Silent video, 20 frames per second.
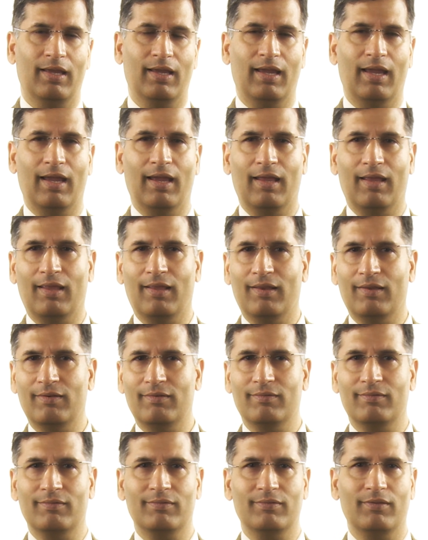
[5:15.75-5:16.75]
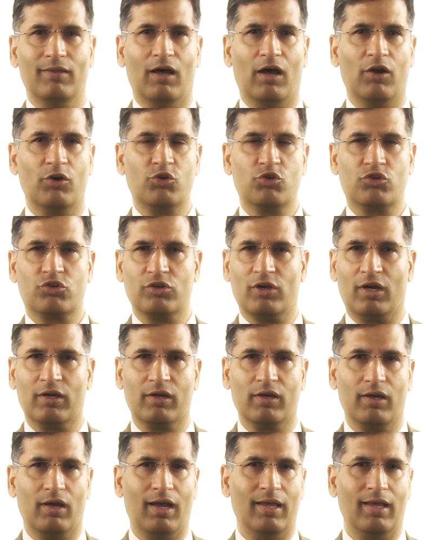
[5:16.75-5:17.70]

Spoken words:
and a truck,